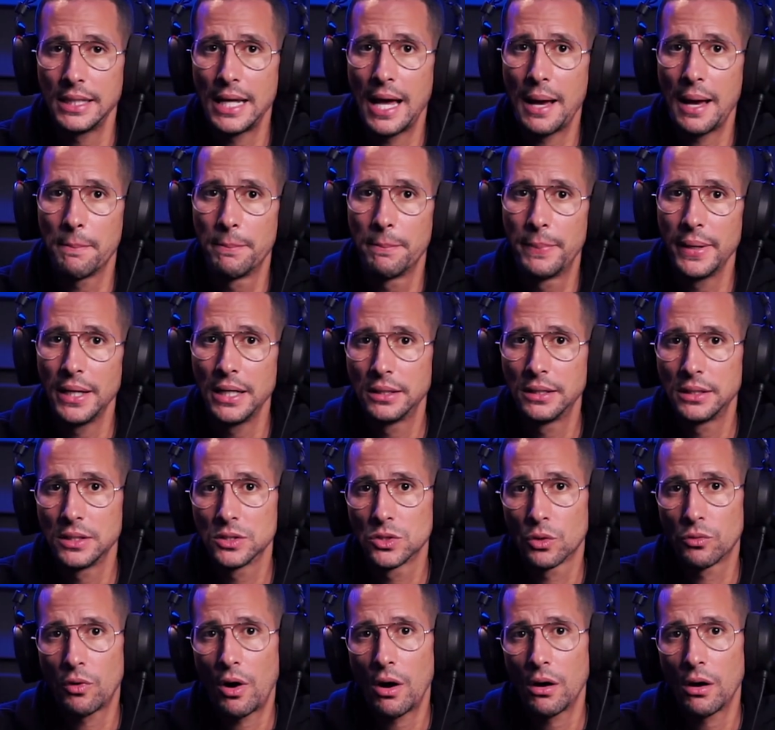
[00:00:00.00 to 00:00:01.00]
the abilities
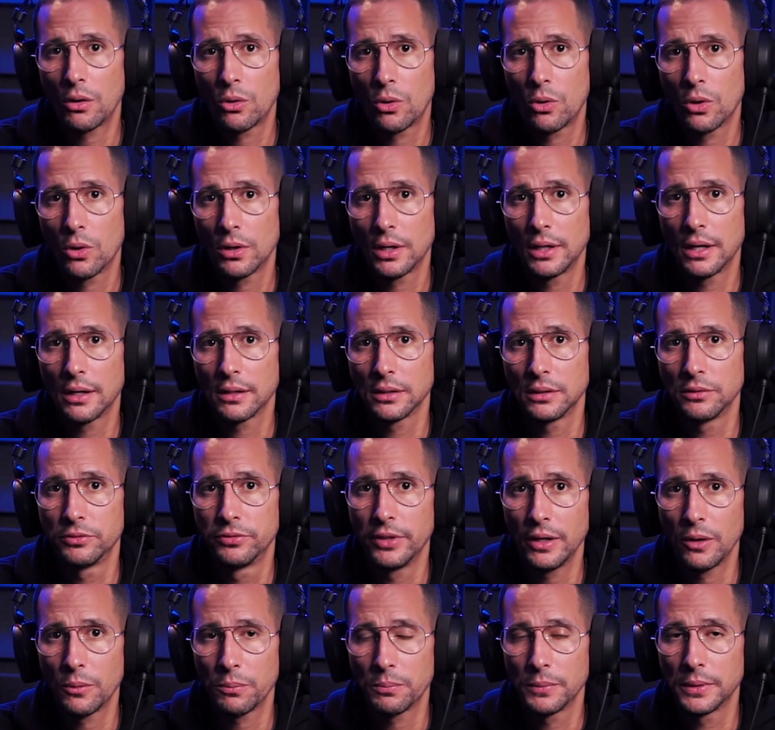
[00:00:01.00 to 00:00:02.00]
of our code and our
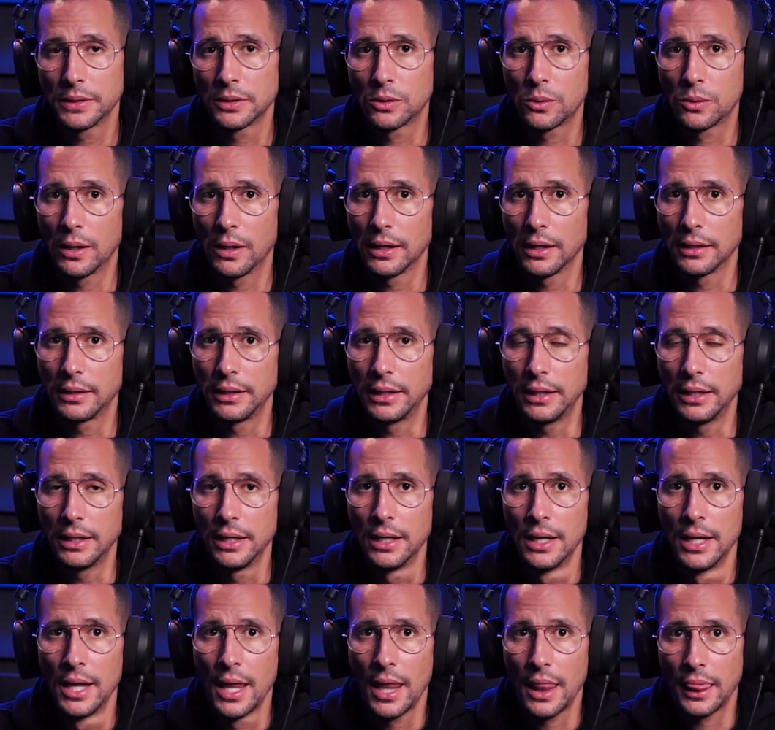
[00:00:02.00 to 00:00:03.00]
development quality,
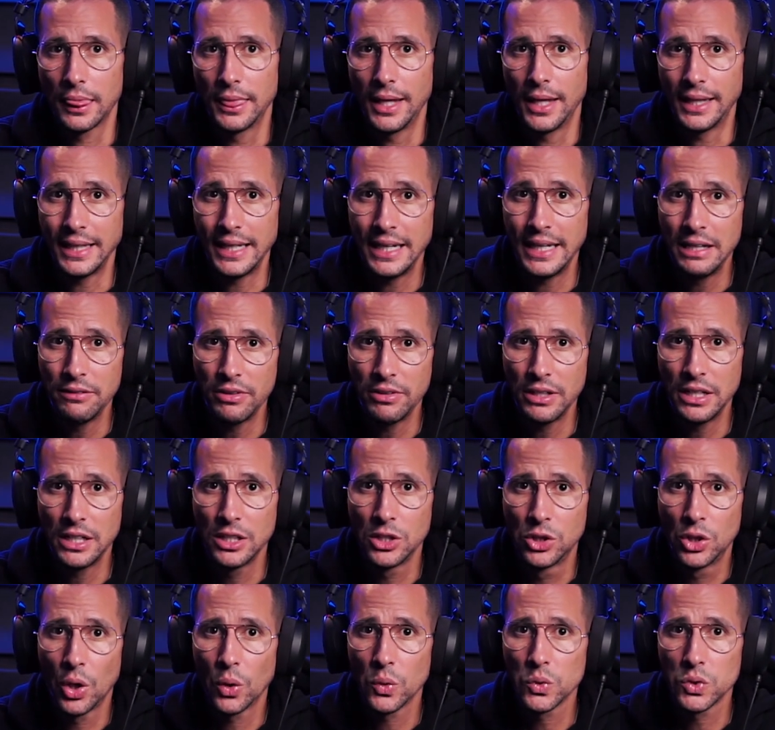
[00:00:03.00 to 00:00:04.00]
that even
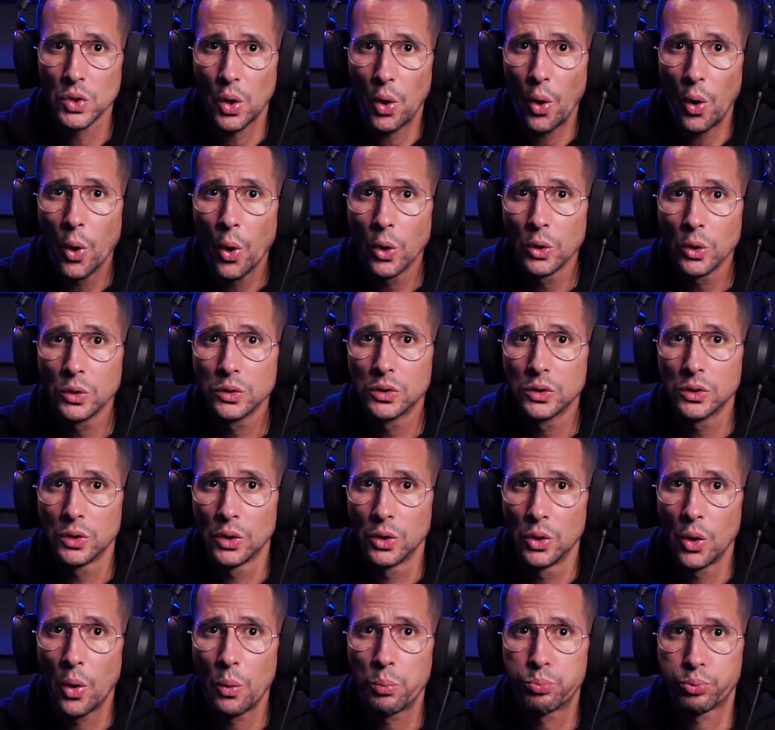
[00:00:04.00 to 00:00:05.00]
in those old
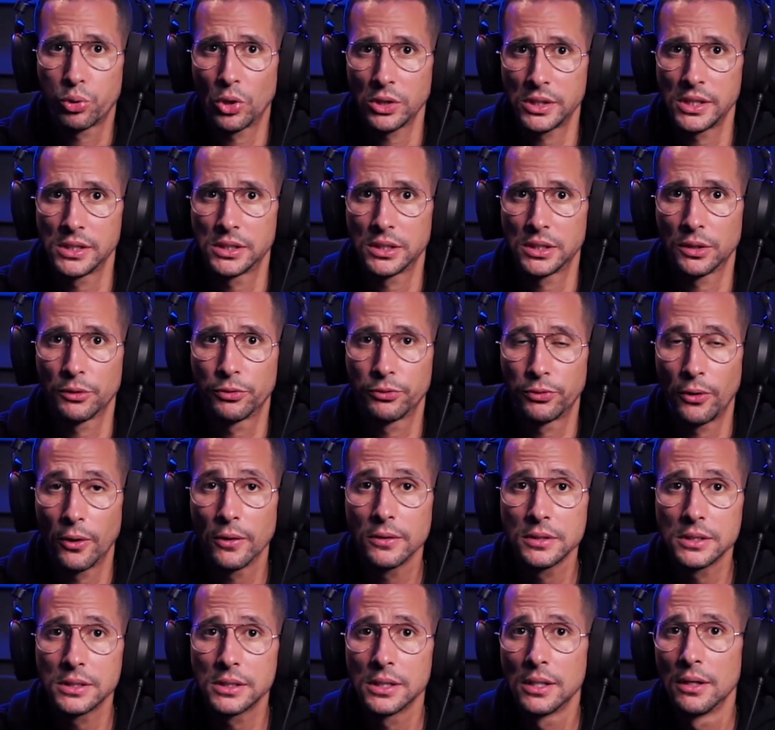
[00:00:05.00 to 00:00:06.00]
low processor
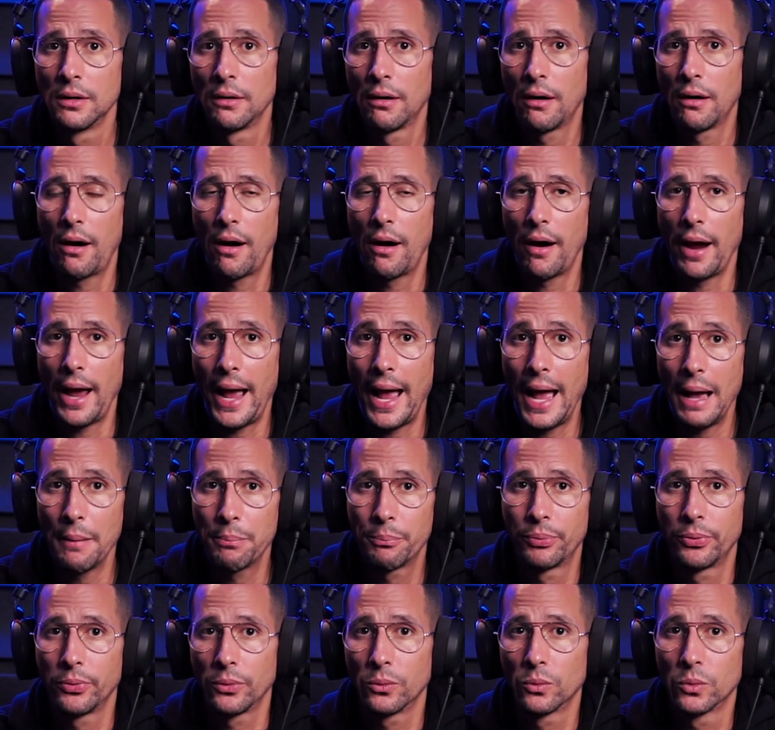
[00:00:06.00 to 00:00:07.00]
phones, our
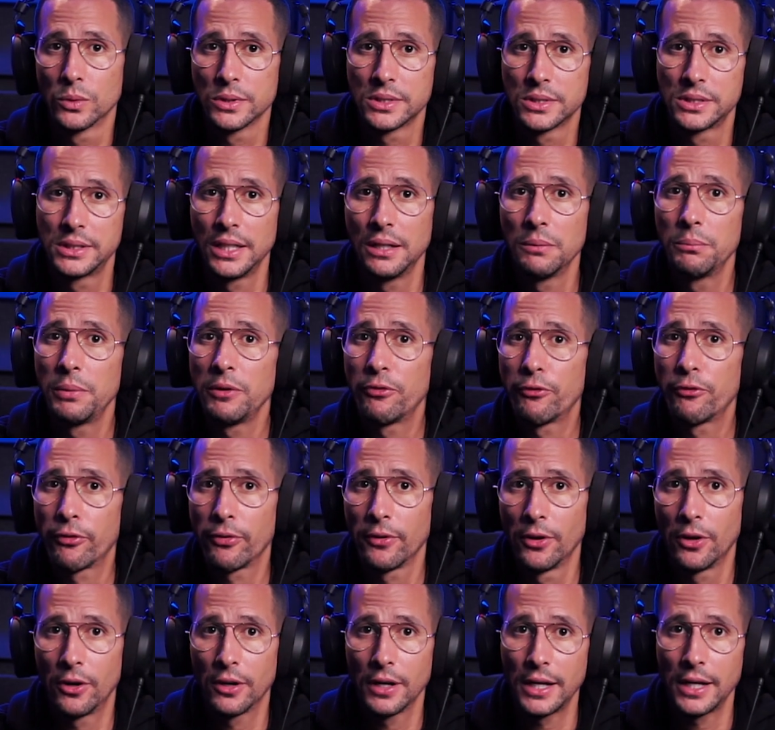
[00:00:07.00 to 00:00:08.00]
app will still be
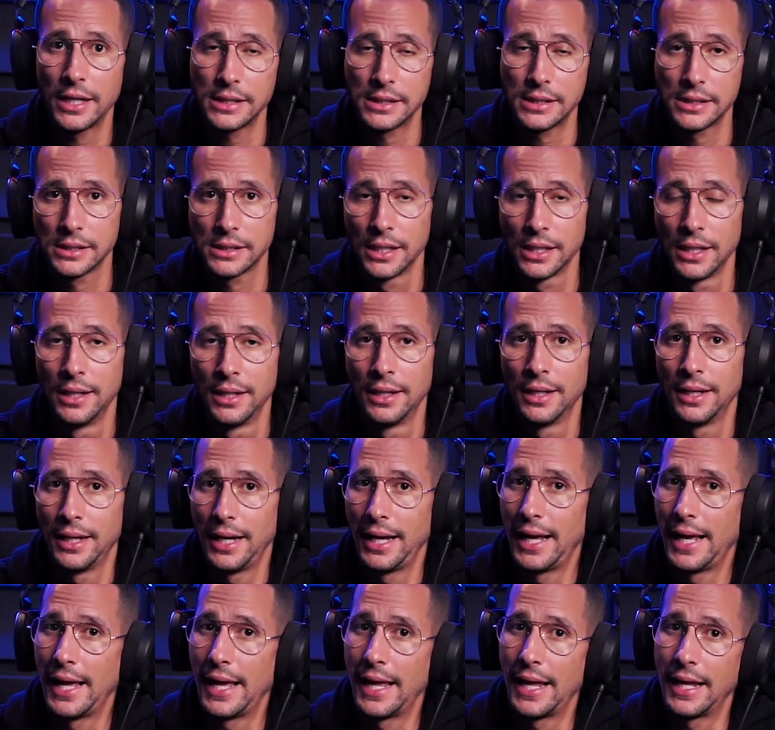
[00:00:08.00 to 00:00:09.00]
flawless
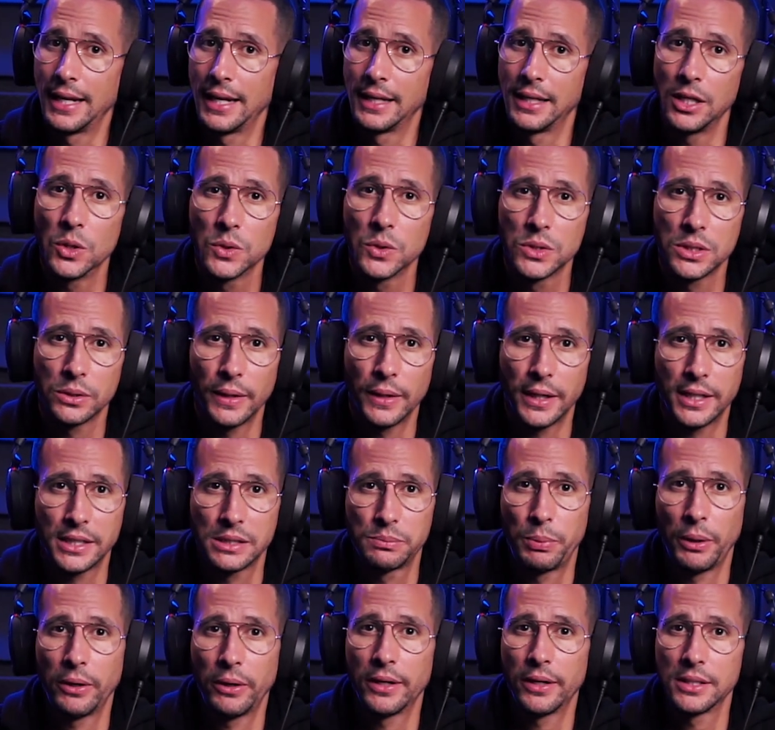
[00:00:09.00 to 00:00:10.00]
and the user
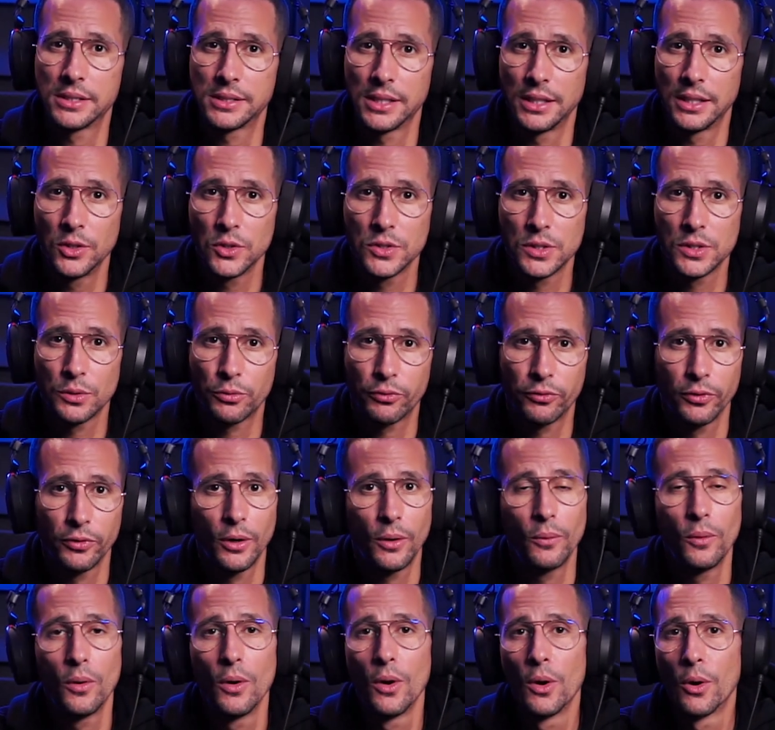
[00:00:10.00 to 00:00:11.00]
experience and user
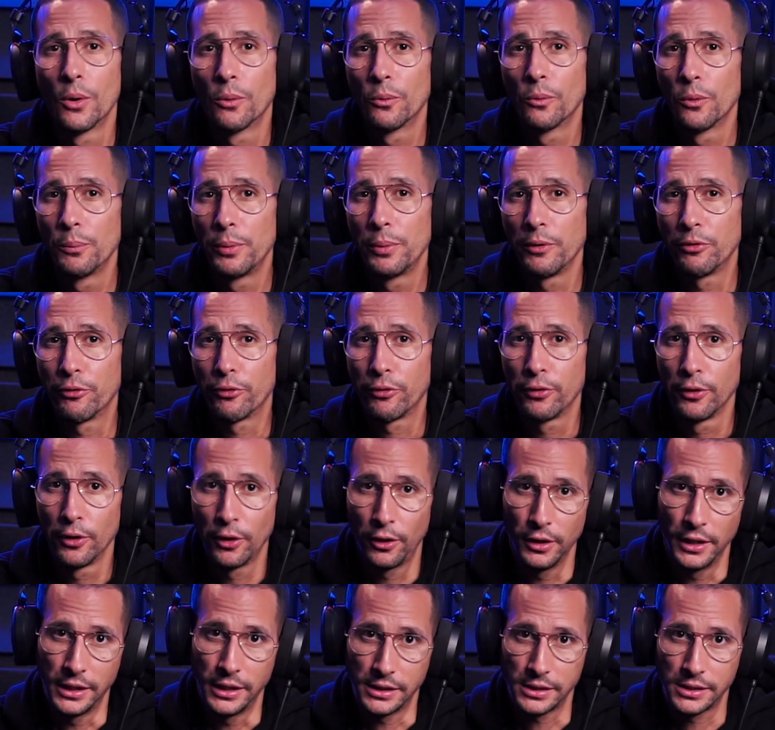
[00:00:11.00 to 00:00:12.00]
flow will be
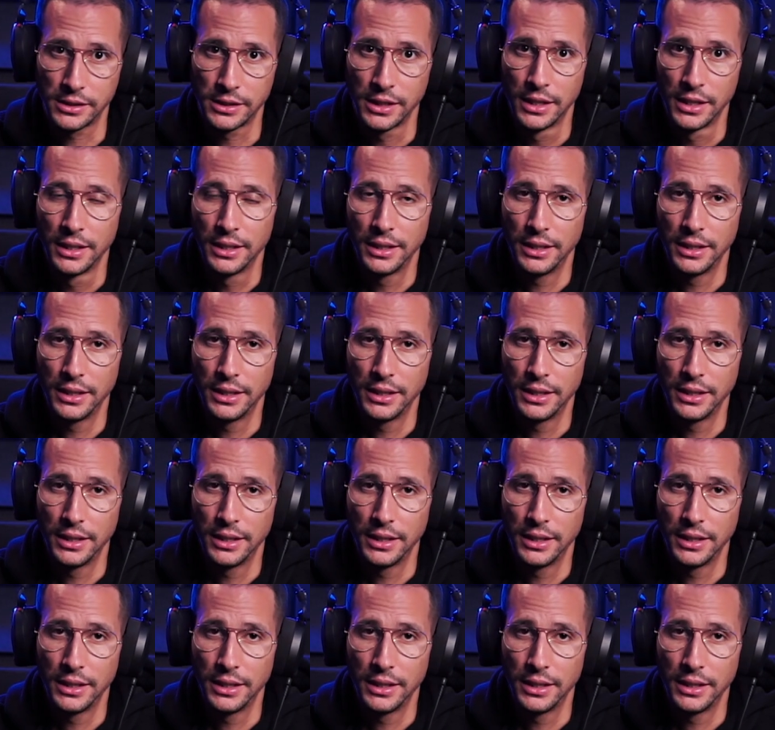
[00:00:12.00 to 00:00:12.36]
flawless.